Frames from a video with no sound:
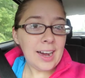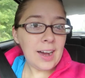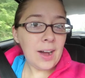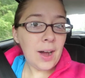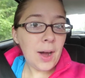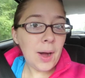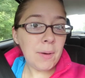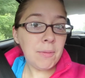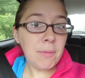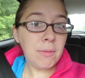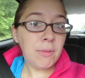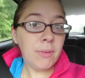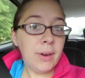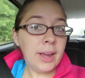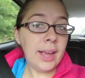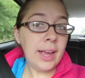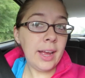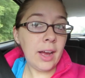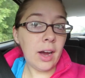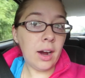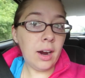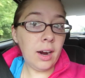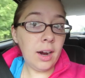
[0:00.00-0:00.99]
Um,
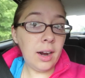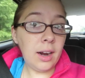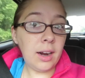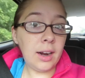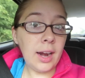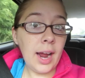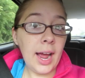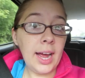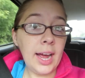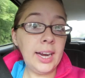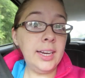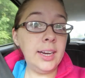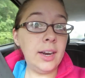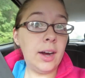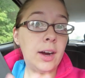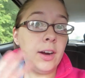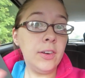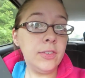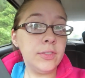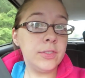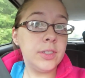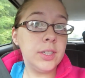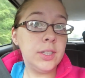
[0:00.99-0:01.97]
we are headed
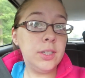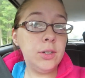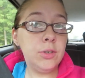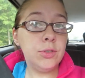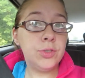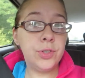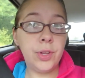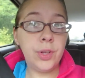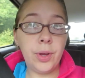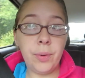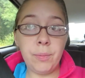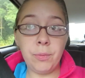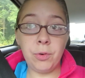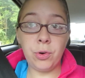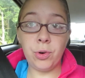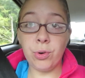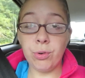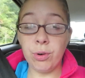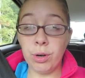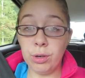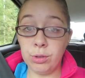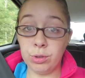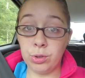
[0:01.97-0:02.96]
off to do some
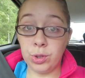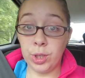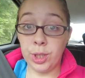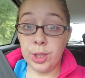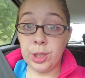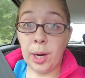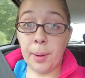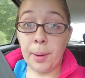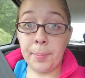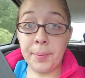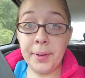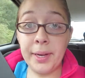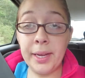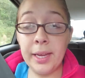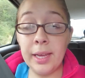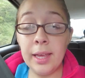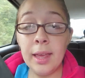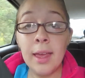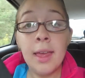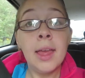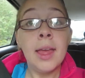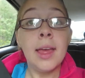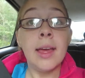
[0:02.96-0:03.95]
grocery shopping,
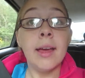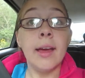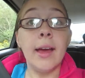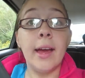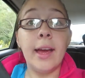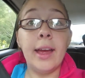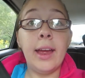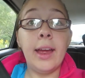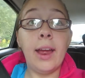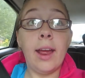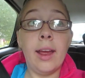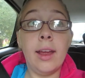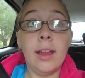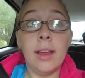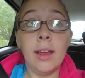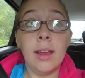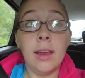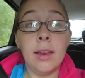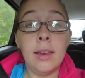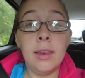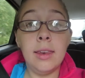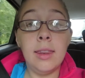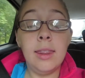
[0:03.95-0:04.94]

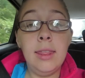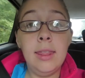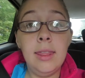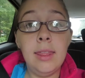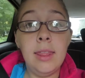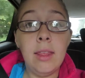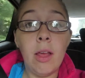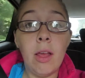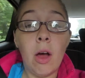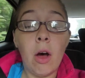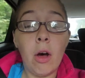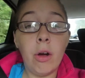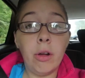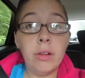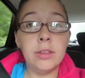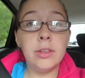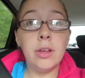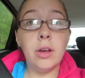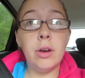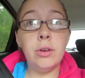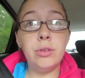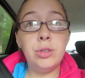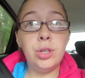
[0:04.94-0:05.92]
and
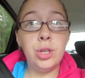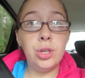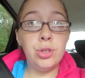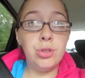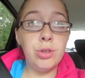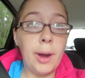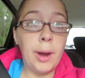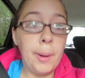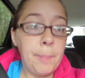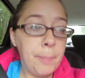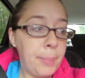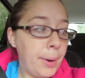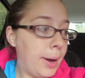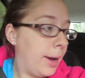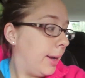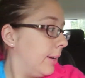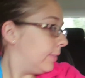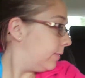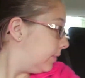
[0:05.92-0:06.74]
also to drop off